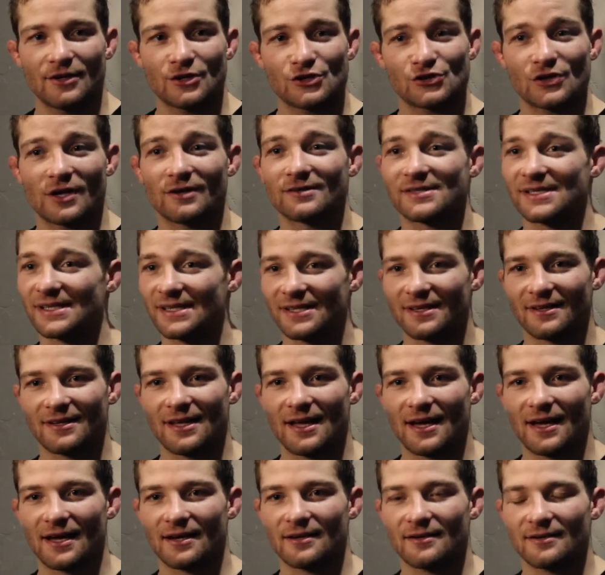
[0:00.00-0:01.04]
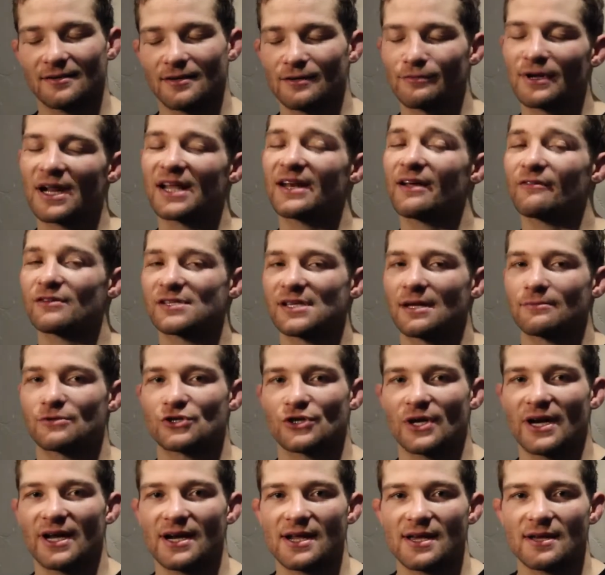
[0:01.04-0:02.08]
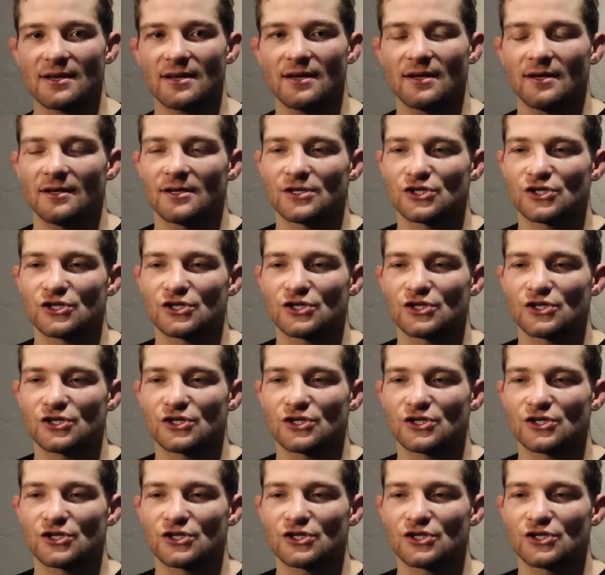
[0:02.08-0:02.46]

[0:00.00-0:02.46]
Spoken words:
So I was eating a lot, but I never stopped training.